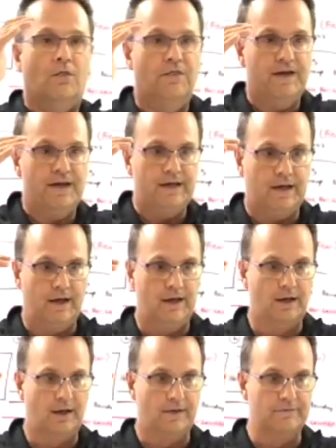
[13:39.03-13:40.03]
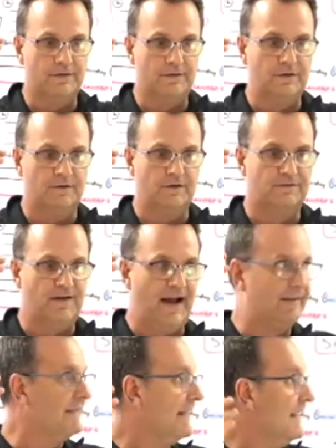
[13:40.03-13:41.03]
the, the
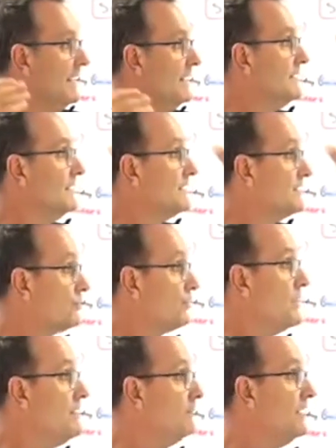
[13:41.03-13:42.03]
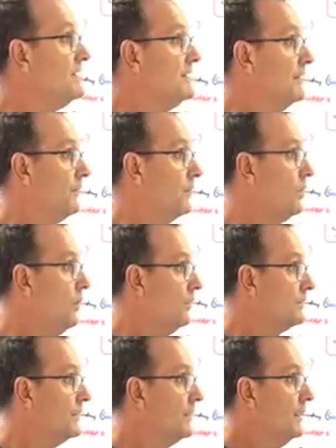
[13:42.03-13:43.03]
fact that it is extremely
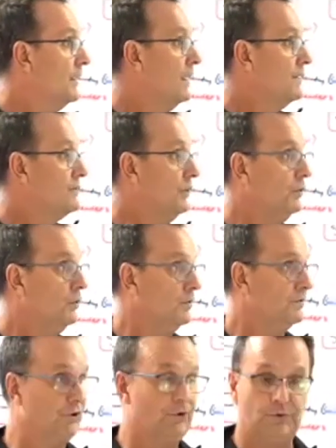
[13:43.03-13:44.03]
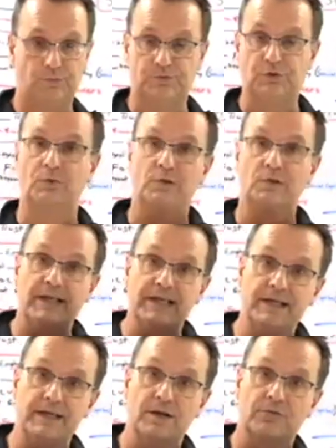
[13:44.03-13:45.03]
difficult to, to, to
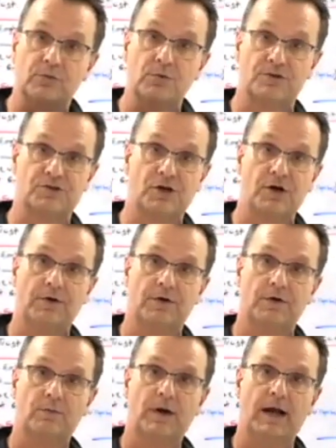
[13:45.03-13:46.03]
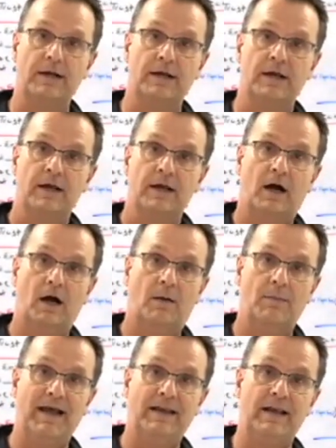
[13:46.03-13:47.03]
lead through the churn, right?
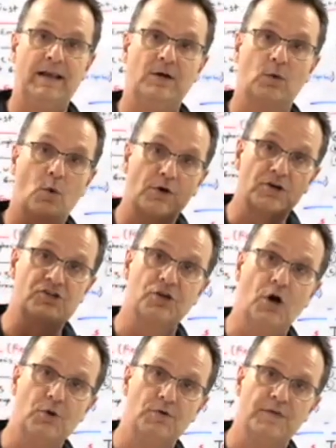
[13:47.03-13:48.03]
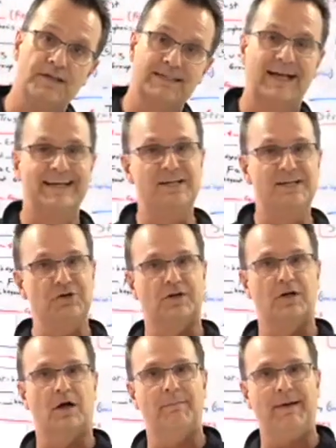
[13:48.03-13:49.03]
Um, and, and in order to show you this, I need you
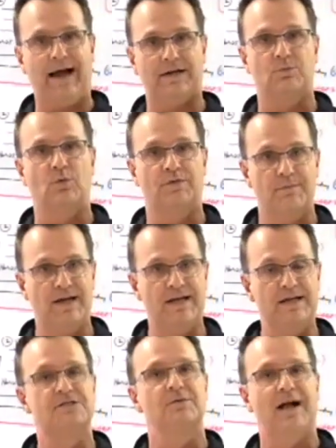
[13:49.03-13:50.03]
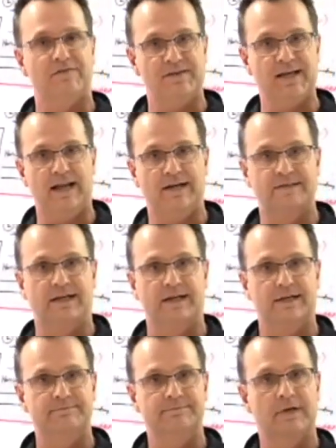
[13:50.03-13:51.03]
to come back with me to
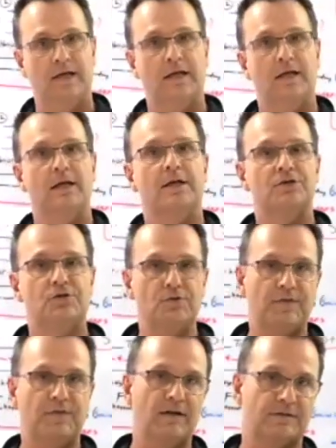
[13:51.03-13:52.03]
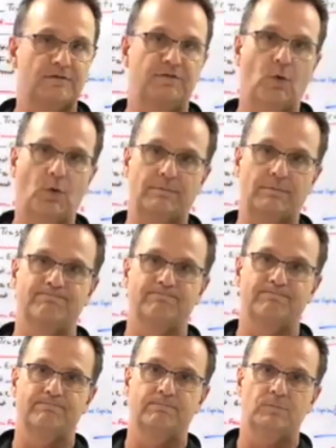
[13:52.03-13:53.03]
Afghanistan 2004.
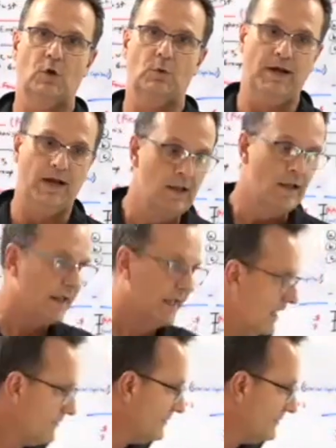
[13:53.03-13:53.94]
Okay. In